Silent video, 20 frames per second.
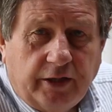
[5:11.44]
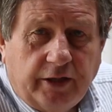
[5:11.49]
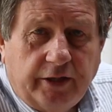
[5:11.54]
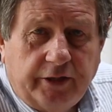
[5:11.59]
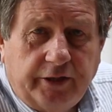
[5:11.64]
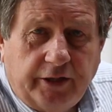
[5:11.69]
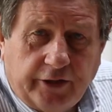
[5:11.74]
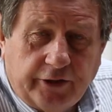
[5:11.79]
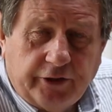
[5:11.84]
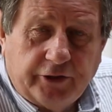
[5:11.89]

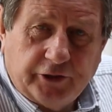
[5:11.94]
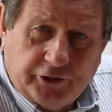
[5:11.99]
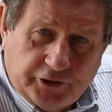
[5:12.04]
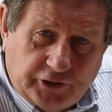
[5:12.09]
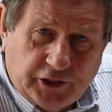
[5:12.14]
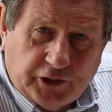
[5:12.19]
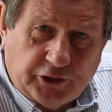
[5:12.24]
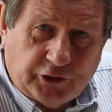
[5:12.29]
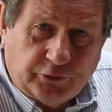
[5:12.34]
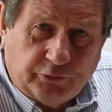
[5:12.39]
Another
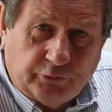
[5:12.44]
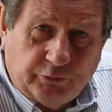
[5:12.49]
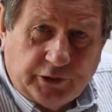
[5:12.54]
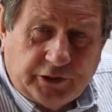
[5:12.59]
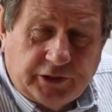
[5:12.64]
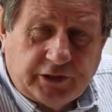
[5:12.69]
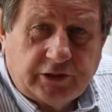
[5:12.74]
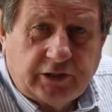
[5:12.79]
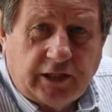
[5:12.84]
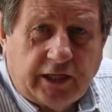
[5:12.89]
decision,
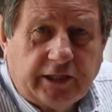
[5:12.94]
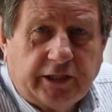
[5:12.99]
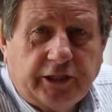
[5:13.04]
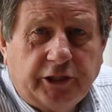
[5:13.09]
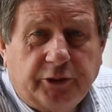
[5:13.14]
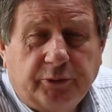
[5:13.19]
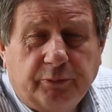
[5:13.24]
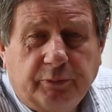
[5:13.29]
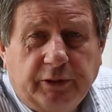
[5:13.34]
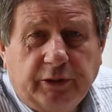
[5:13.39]
which is
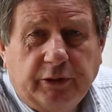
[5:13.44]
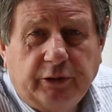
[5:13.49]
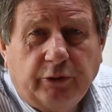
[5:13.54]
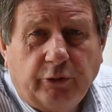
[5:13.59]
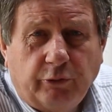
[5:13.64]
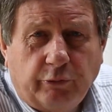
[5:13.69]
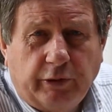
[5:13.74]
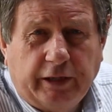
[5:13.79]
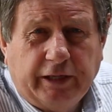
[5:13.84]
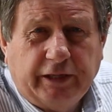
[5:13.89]
likely to be
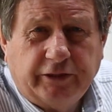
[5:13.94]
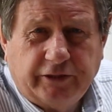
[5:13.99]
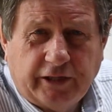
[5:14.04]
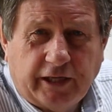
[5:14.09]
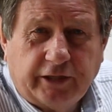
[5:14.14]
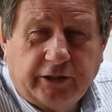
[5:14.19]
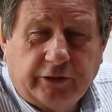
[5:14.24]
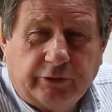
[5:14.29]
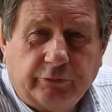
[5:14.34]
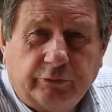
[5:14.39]
already
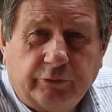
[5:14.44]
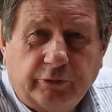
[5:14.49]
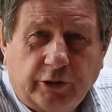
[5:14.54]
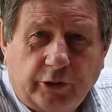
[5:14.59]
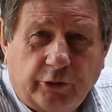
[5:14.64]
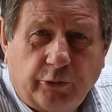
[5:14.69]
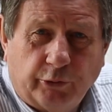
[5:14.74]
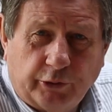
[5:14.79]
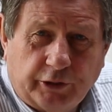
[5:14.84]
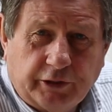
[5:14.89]
taken
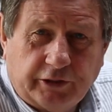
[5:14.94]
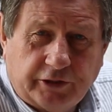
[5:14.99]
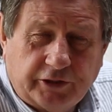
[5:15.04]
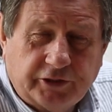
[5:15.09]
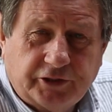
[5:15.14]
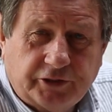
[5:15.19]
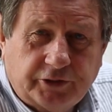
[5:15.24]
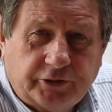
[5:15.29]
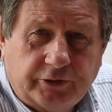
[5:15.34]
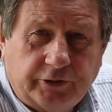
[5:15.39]
according to
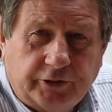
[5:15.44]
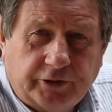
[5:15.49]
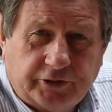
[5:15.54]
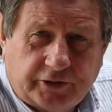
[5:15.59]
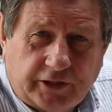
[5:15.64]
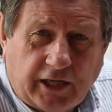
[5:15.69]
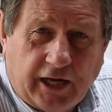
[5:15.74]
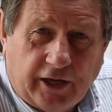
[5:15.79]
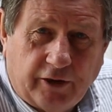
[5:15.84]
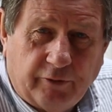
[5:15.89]
the
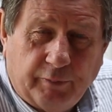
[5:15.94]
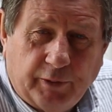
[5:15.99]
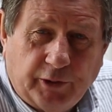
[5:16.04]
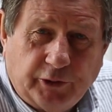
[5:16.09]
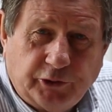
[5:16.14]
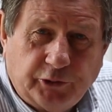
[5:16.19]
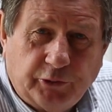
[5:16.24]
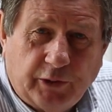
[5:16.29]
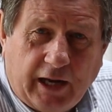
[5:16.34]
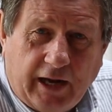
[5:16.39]
style of
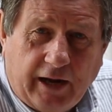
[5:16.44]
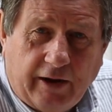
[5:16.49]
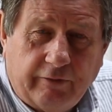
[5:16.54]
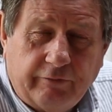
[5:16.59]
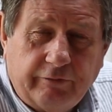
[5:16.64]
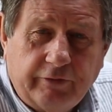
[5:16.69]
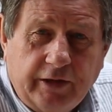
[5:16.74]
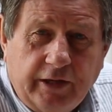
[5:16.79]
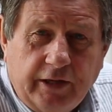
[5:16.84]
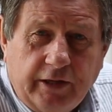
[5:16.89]
boat you
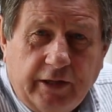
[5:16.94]
have,